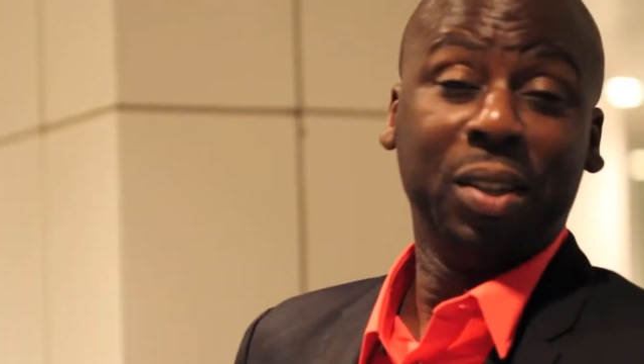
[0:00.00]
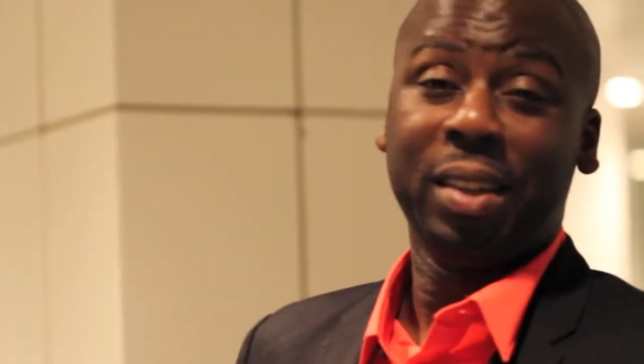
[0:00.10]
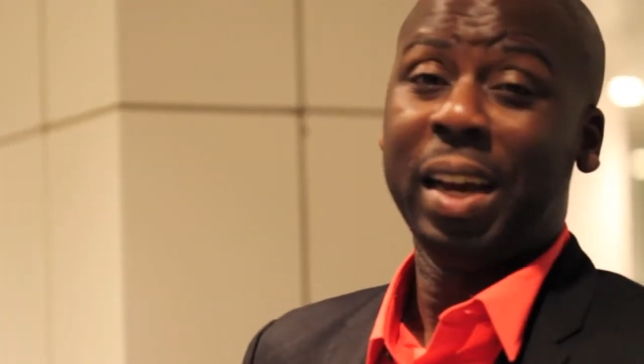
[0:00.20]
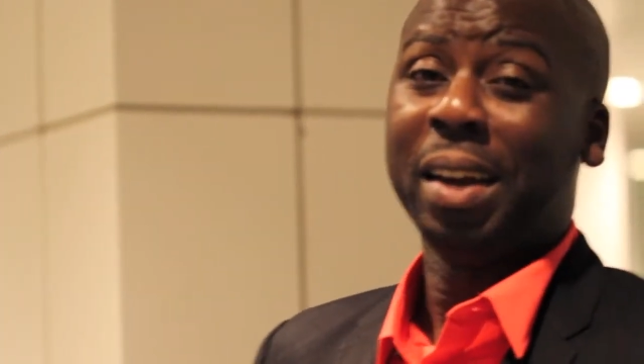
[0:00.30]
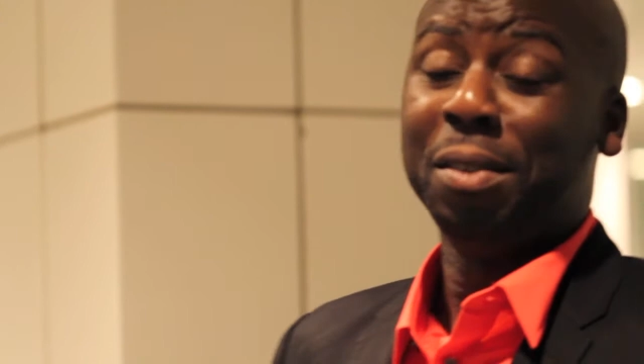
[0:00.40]

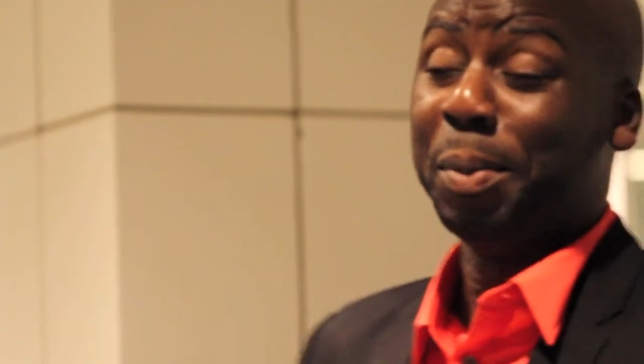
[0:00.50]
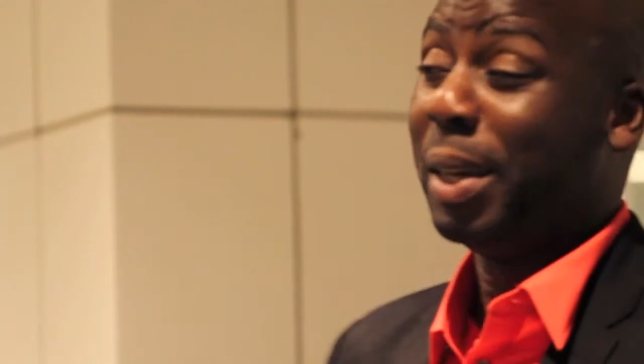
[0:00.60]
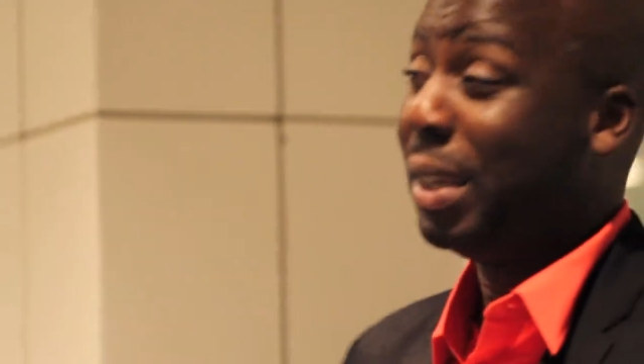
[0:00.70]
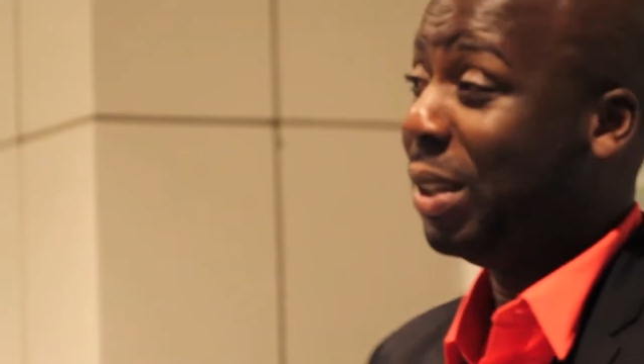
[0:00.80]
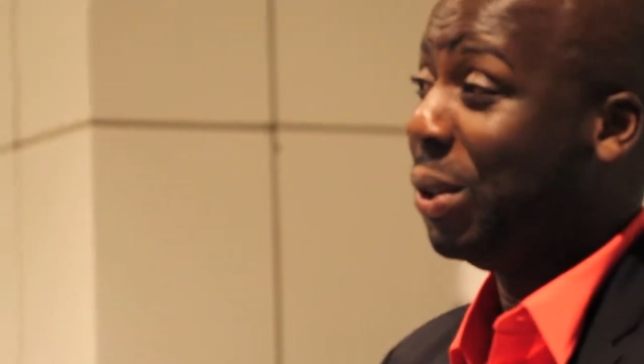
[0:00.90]
just like
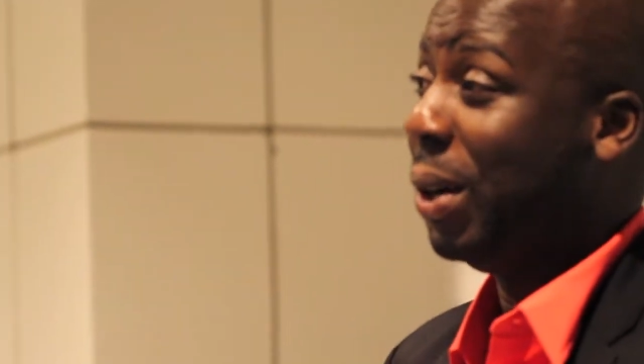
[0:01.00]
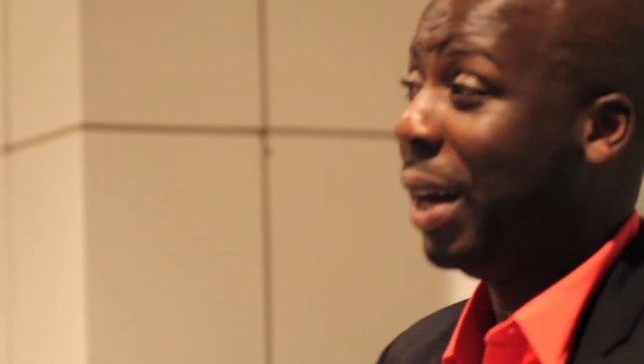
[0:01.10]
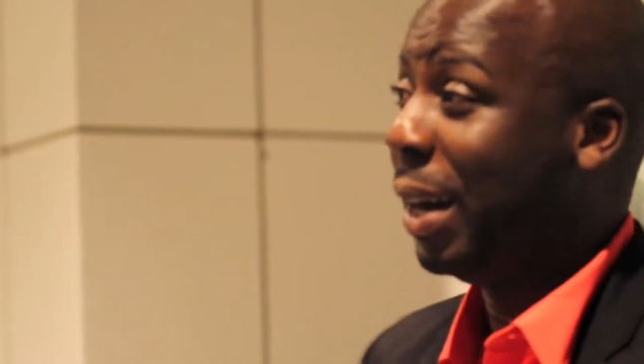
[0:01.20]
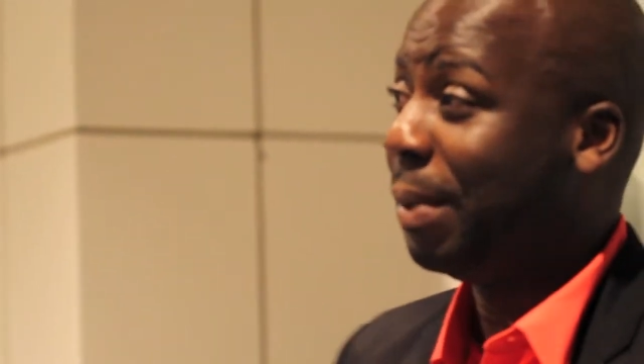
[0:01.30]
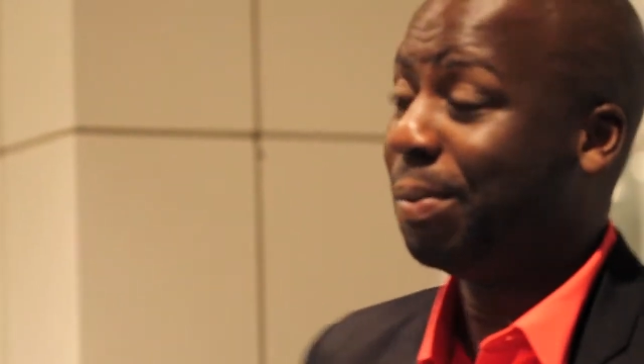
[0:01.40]
everybody to
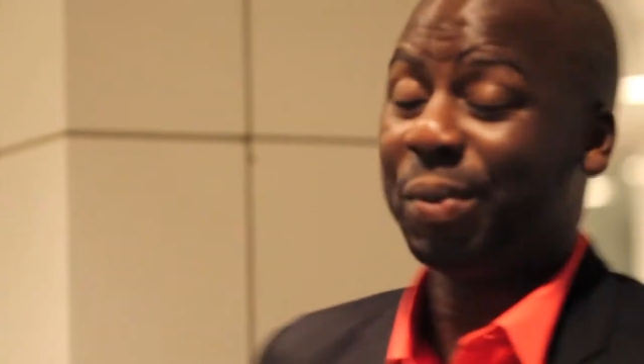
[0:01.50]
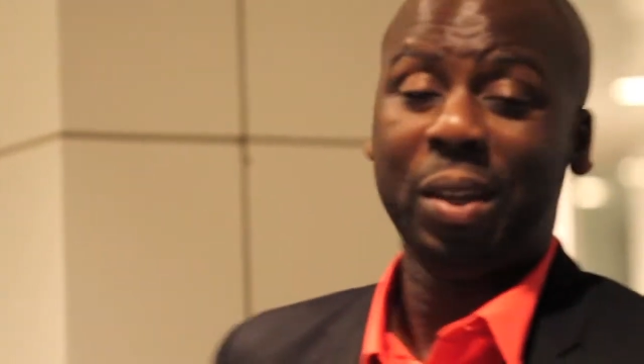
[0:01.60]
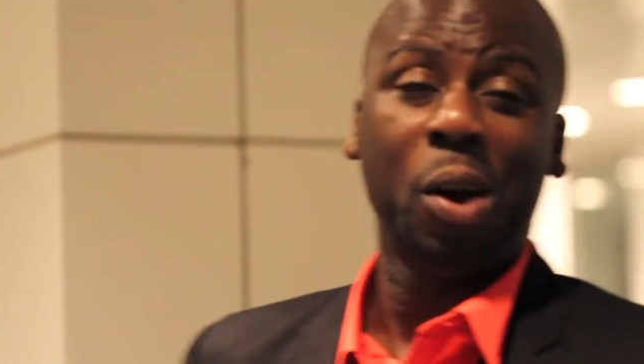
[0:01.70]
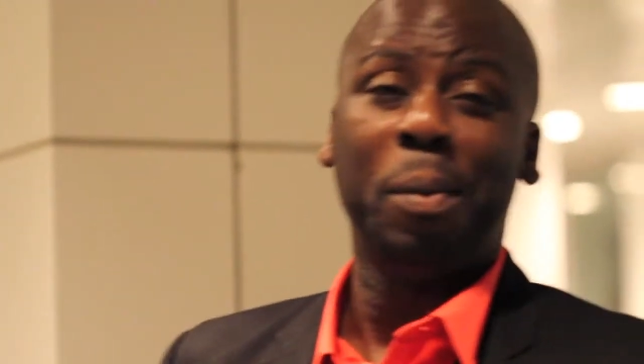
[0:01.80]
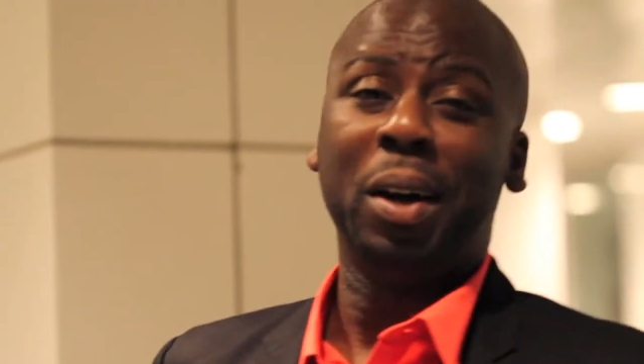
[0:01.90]

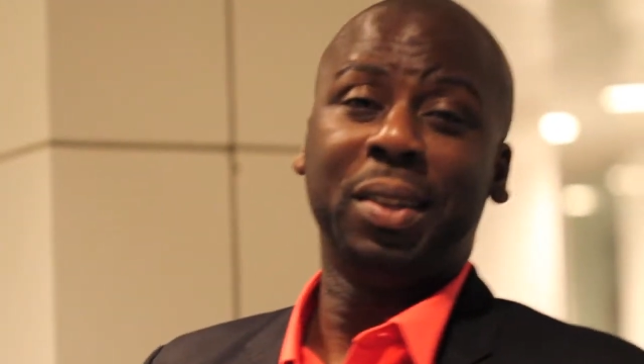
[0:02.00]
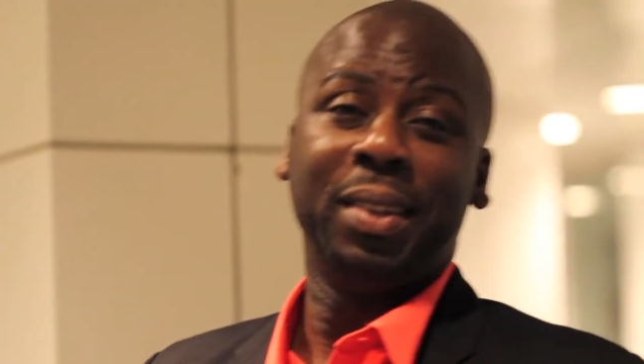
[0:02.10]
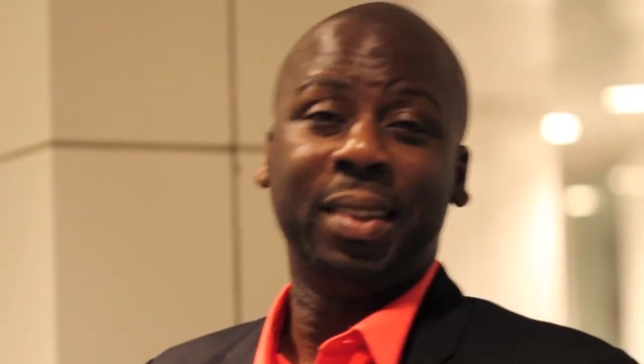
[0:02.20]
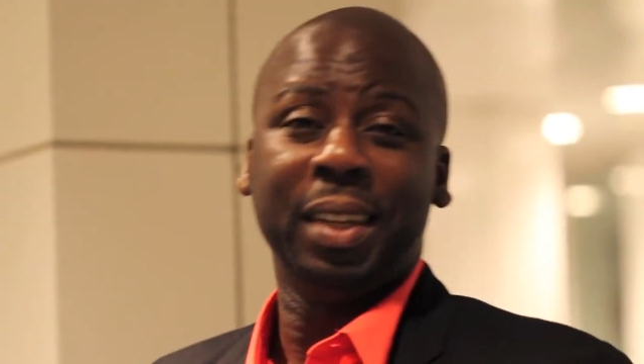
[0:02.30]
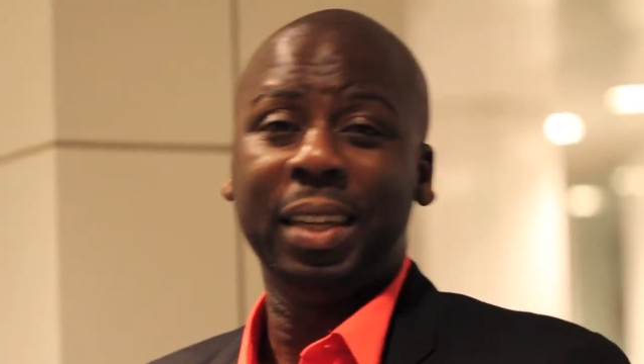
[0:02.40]
come out
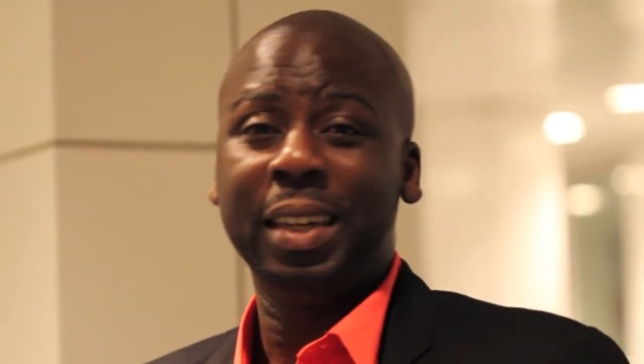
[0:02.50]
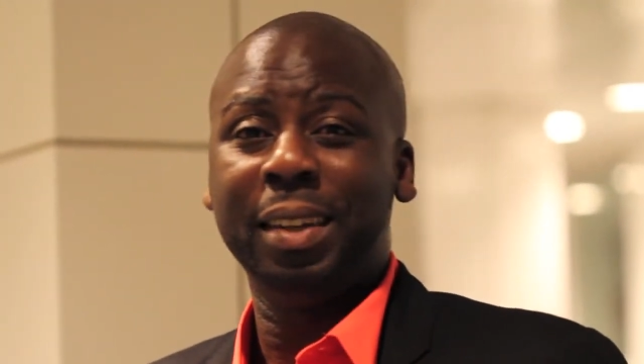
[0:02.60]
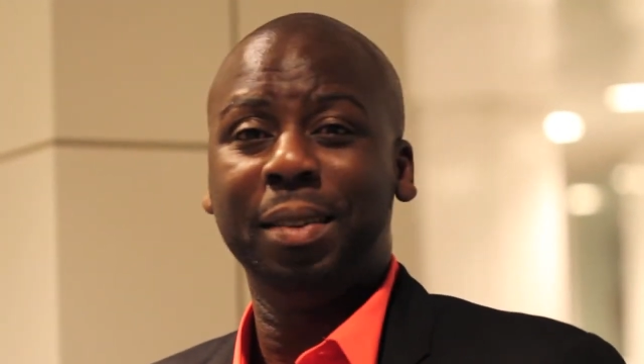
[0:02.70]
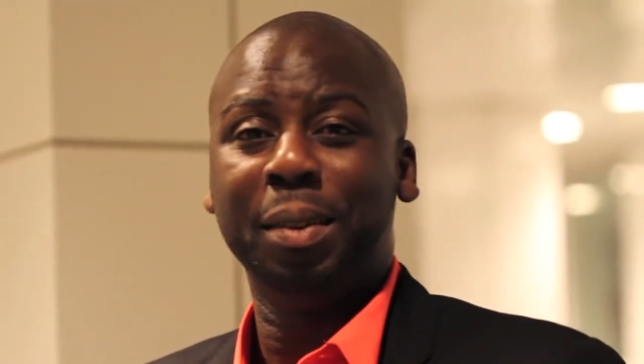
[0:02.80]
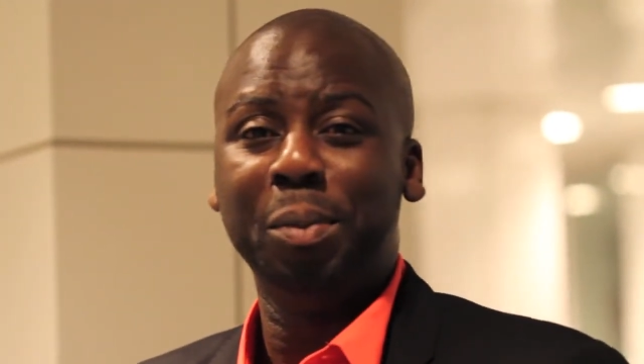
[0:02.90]
to
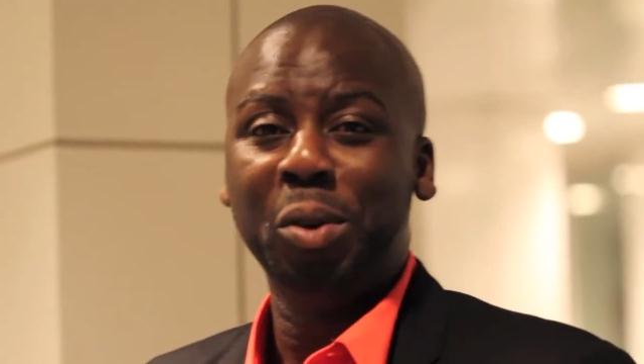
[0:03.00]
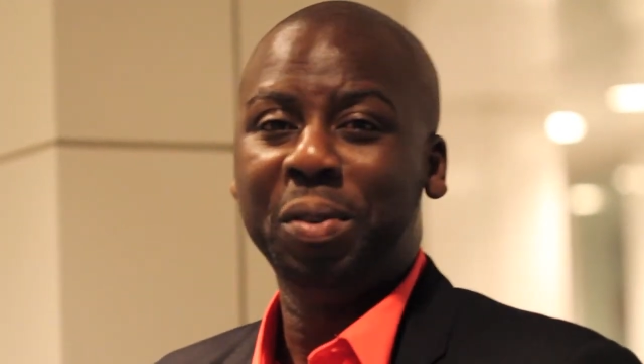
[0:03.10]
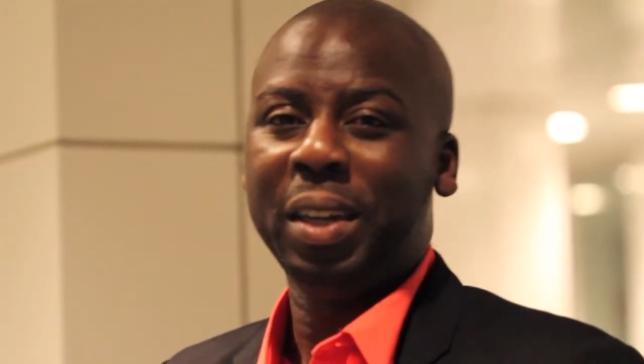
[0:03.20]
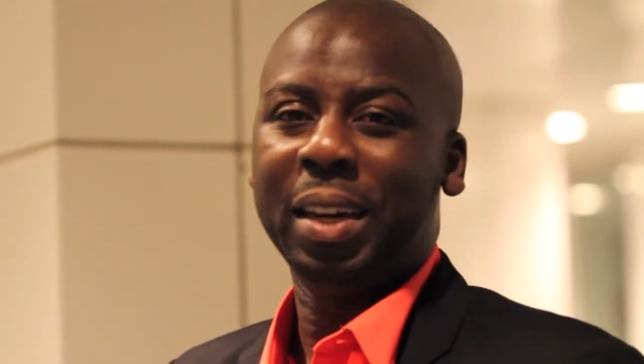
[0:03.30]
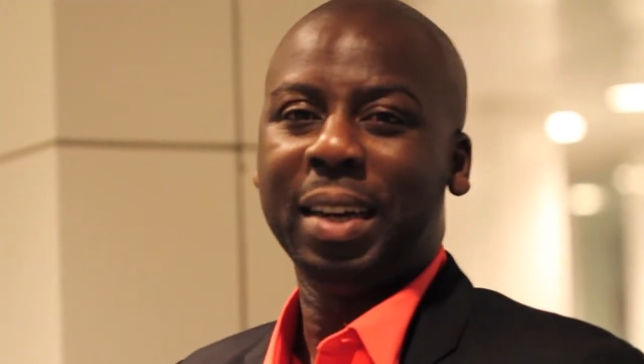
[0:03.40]
see the
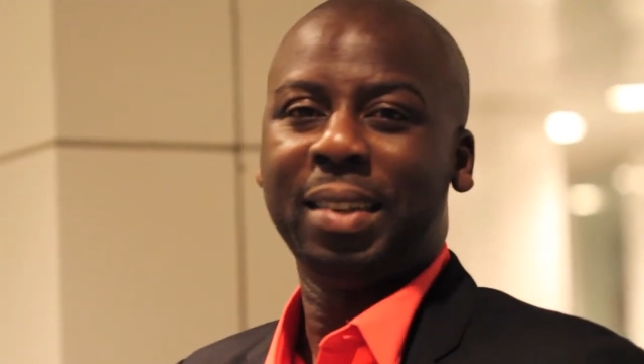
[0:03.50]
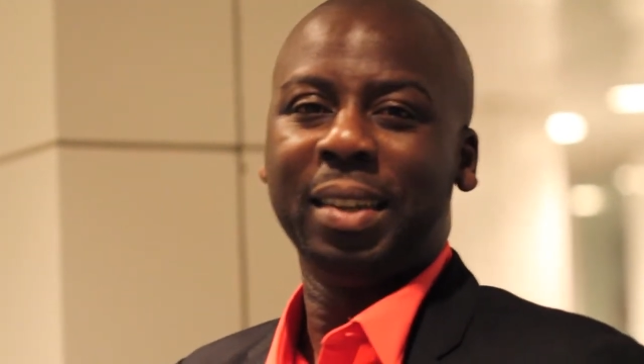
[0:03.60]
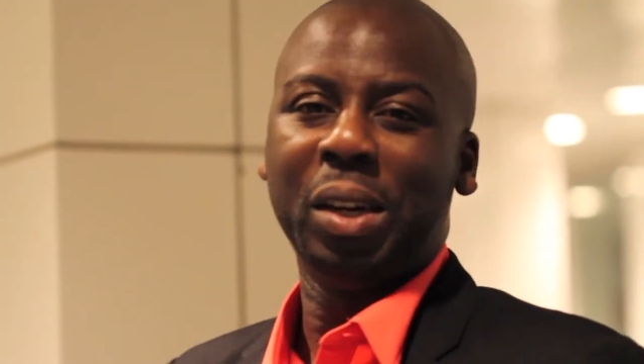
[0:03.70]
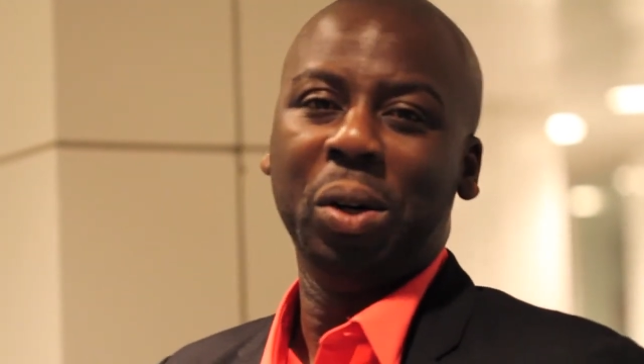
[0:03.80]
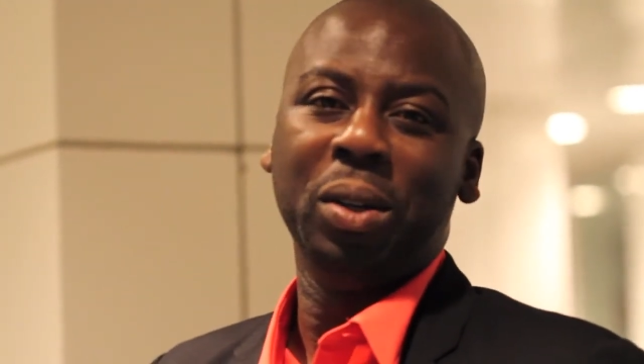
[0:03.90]
movie as
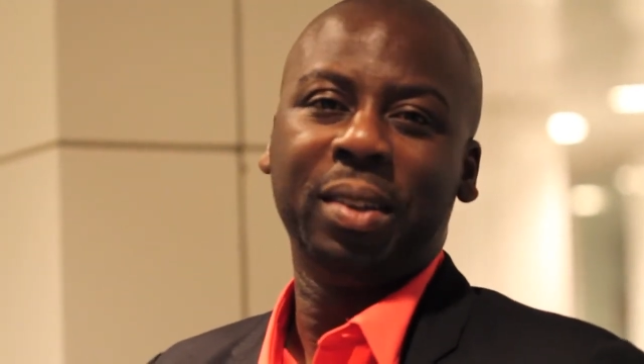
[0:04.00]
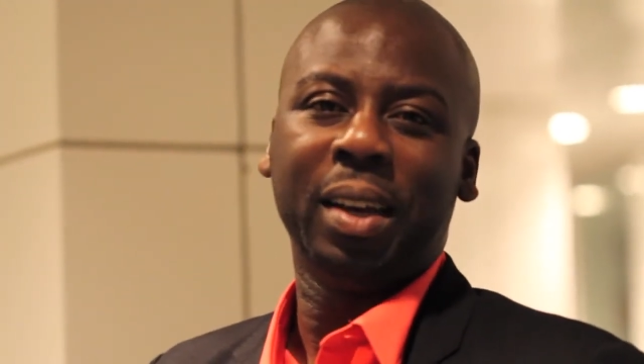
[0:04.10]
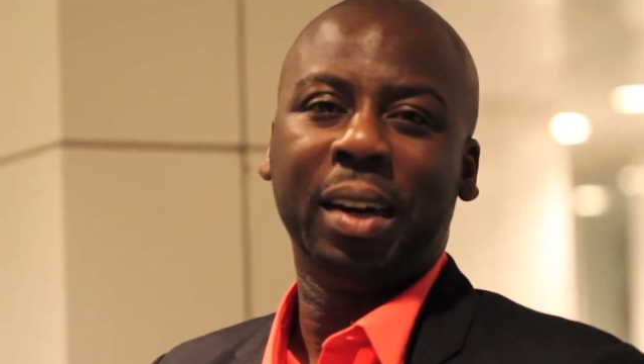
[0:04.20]
it goes